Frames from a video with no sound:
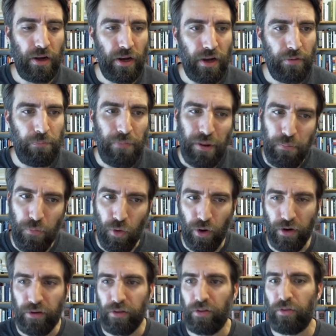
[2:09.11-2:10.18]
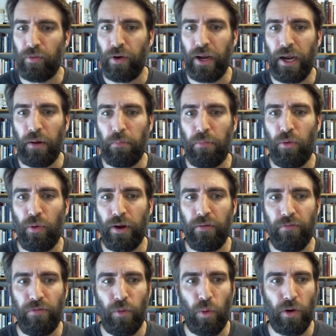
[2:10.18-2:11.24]
a bit more to
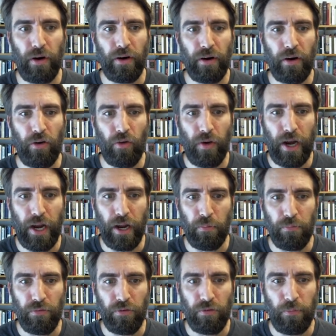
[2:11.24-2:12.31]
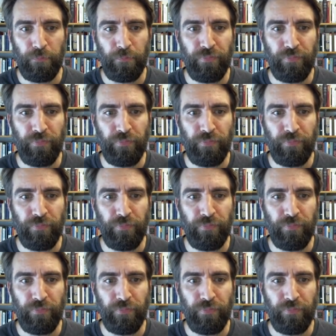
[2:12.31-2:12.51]
3.4 grams.